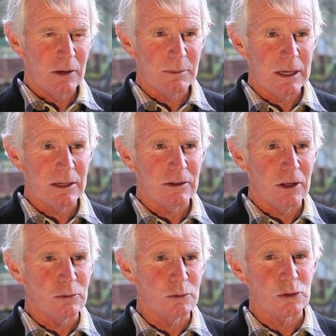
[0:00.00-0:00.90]
helping out at
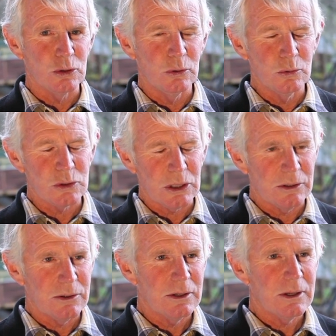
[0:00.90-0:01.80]
local schools
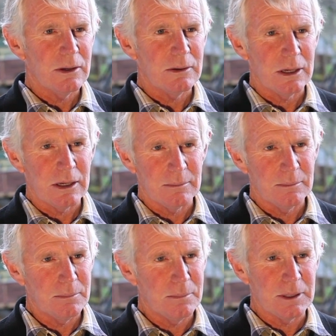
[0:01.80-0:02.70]
and
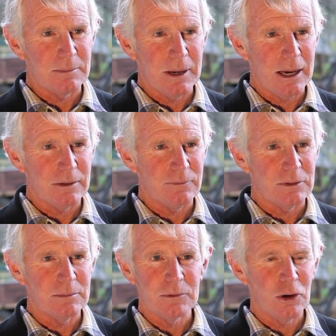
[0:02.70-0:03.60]
um, being part of
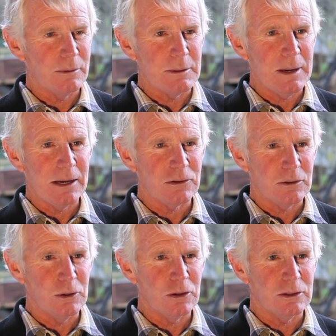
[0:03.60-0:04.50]
the, trying to be part of the
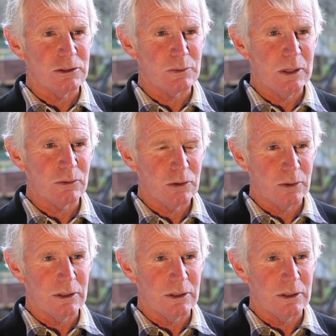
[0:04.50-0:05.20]
community as well too.